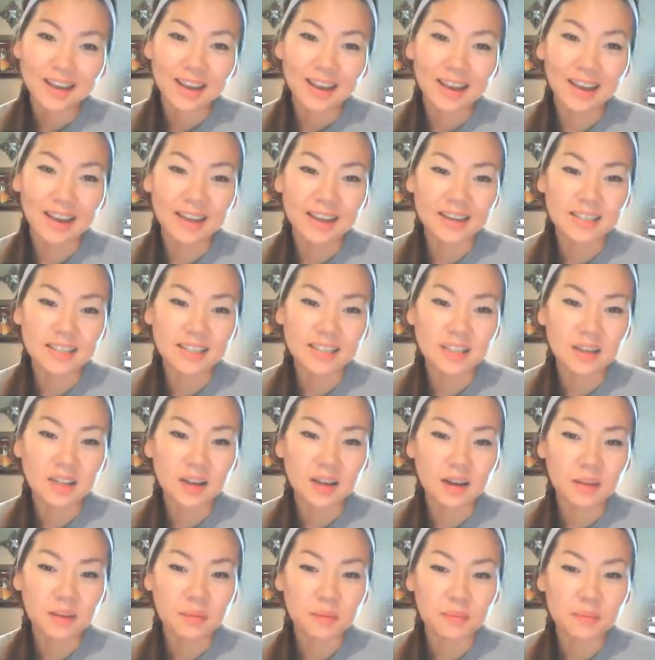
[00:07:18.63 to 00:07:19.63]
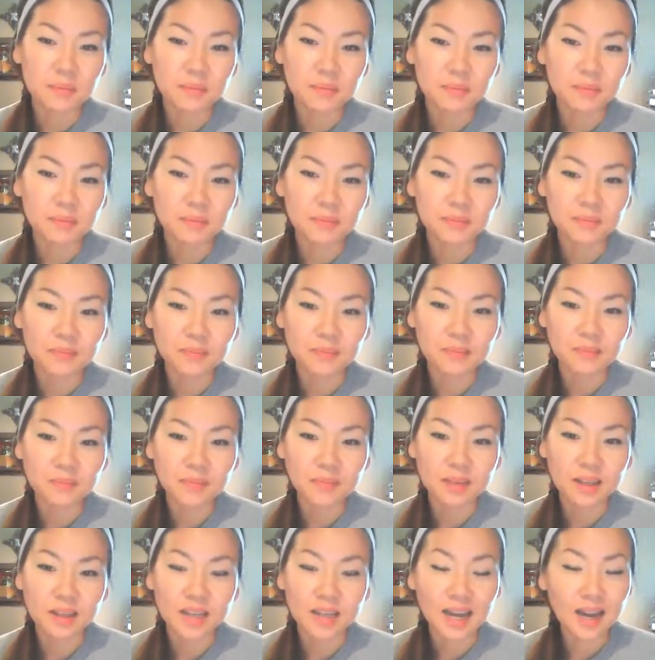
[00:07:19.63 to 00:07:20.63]
And
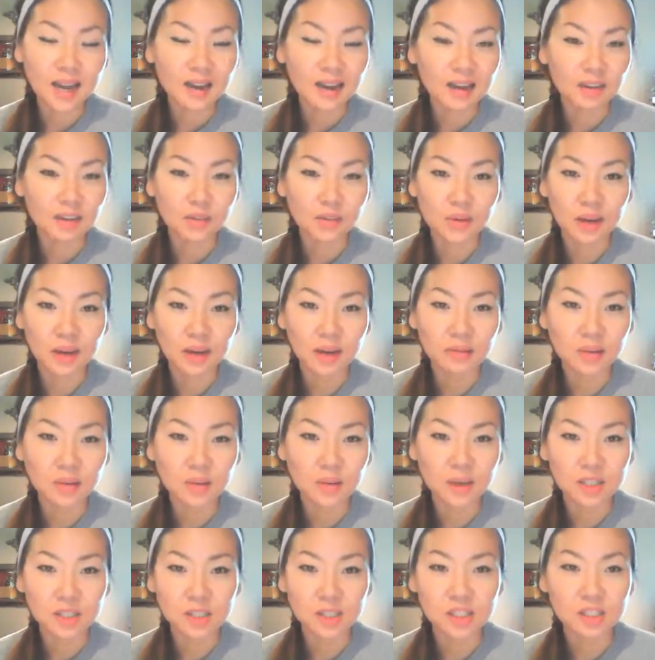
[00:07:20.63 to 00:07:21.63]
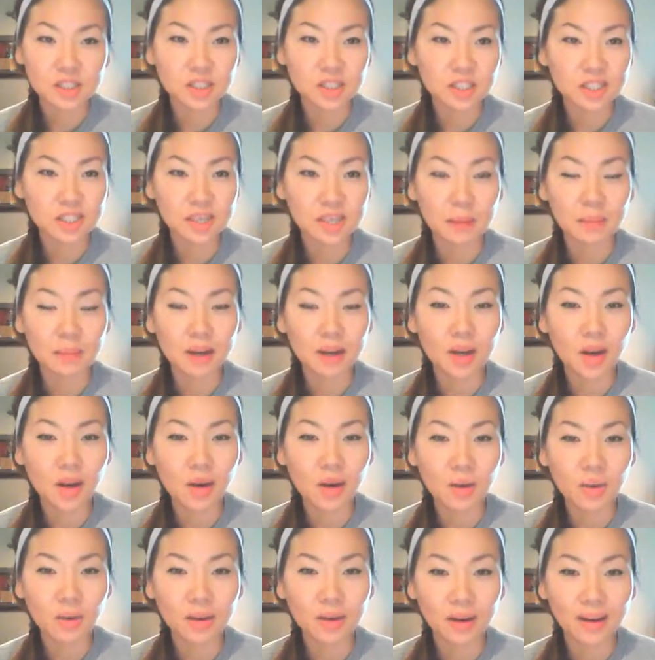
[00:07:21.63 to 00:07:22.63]
yeah, if you have any questions, just let me
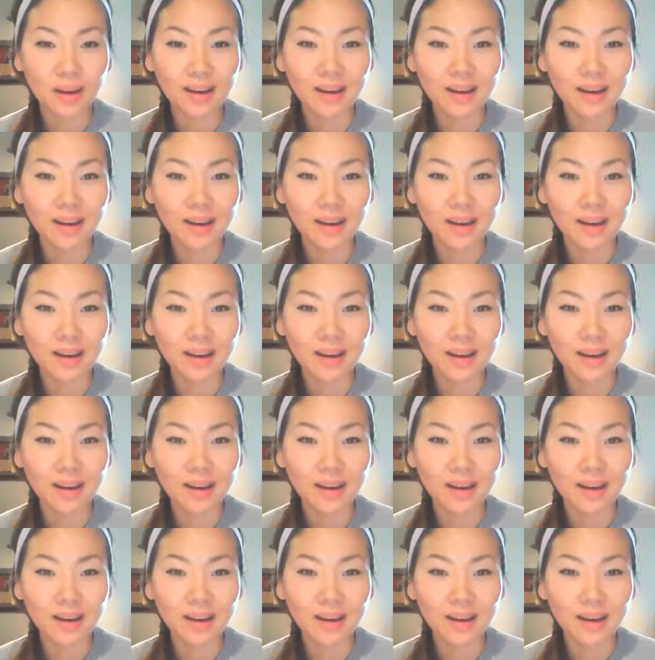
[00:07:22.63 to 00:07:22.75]
know.